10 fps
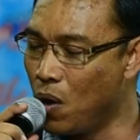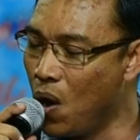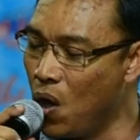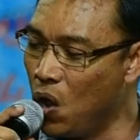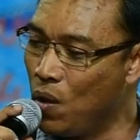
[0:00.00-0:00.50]

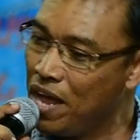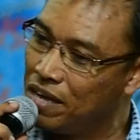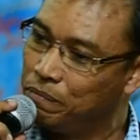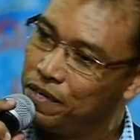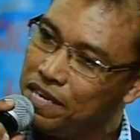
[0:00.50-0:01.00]
more
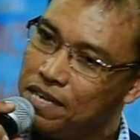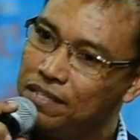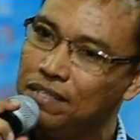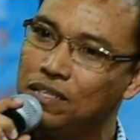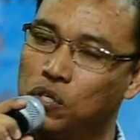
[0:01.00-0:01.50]
when I've
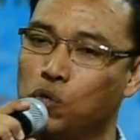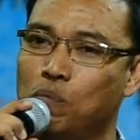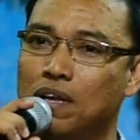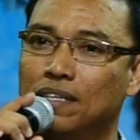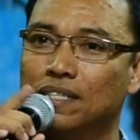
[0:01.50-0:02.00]
been
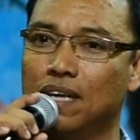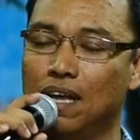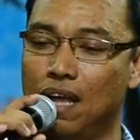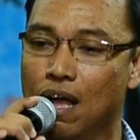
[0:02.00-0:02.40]
too much.